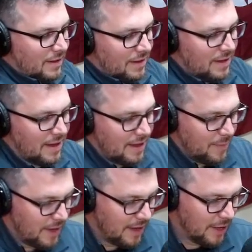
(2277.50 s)
yeah,
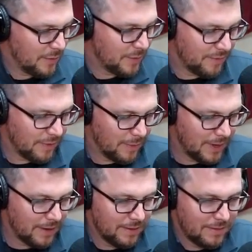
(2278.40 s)
it helps me feel
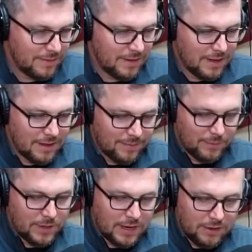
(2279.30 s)
better
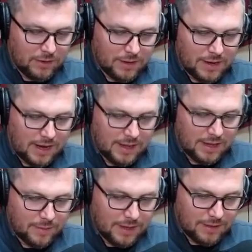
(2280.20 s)
when I do it and I can
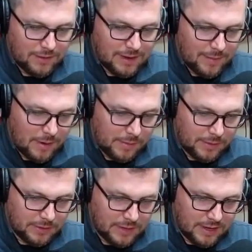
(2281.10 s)
commit to it. I'm
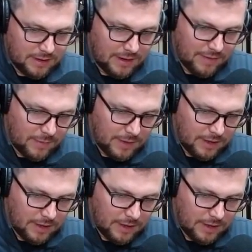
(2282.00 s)
almost done. I've